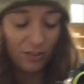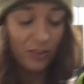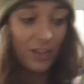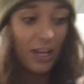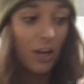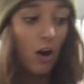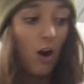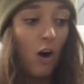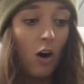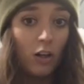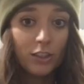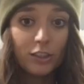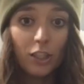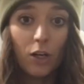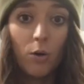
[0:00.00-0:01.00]
They
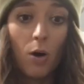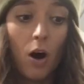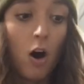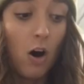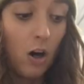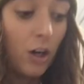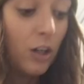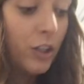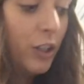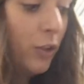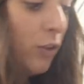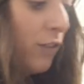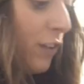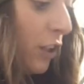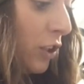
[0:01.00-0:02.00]
also are
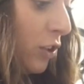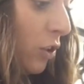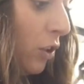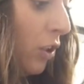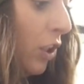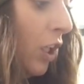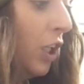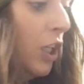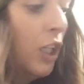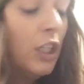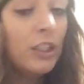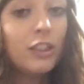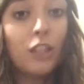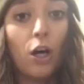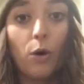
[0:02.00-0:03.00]
universal.
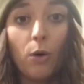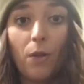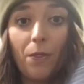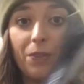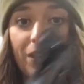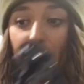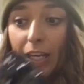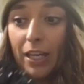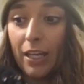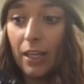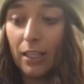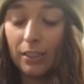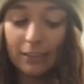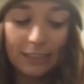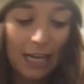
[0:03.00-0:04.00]
So the
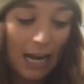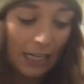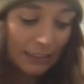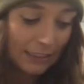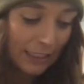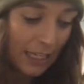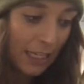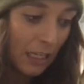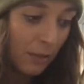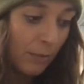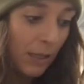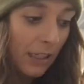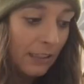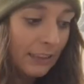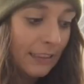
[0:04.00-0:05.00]
Tactacam
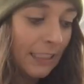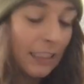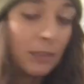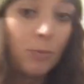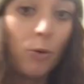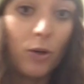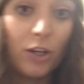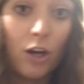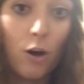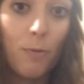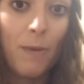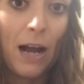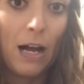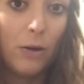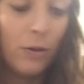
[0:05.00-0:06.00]
6.0
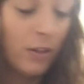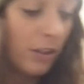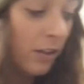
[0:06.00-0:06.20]
mount